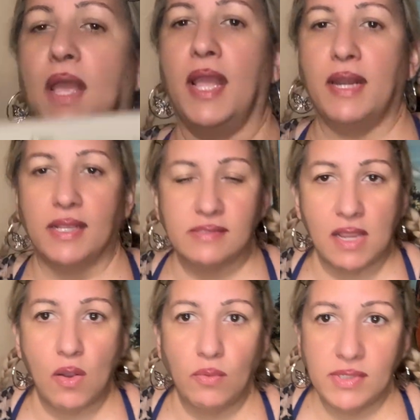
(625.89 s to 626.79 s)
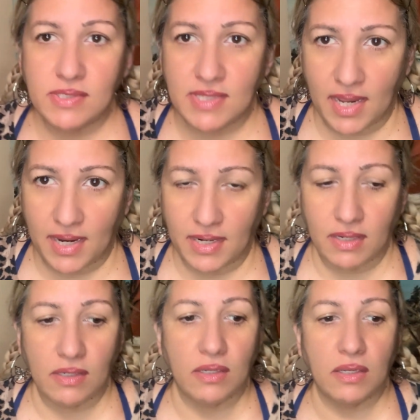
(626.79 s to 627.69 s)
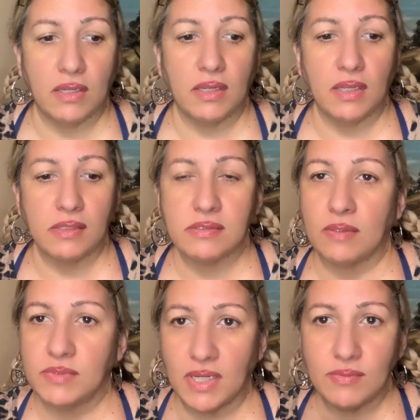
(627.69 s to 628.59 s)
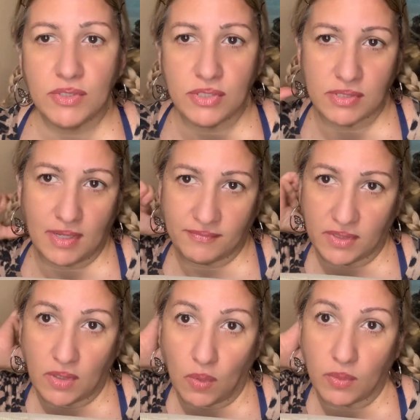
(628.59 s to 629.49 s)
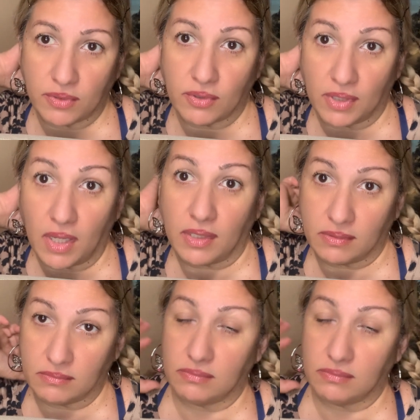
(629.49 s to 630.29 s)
And as I always say, sometimes you just have to go with your gut.